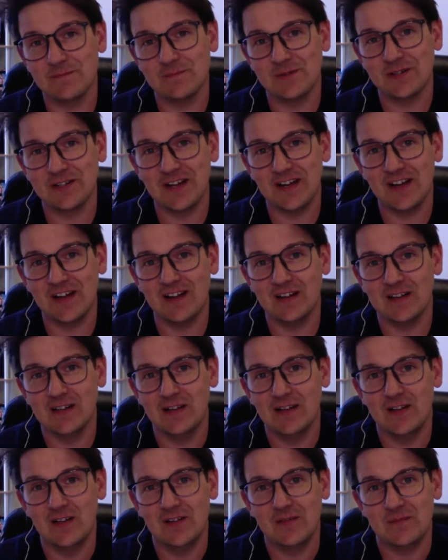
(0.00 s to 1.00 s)

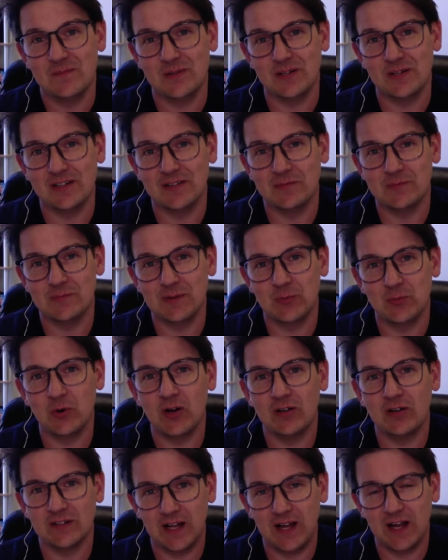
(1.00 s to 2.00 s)
But it would be
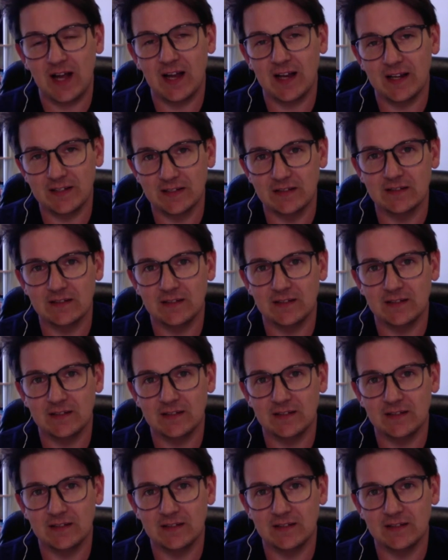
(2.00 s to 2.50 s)
wrong to hide it.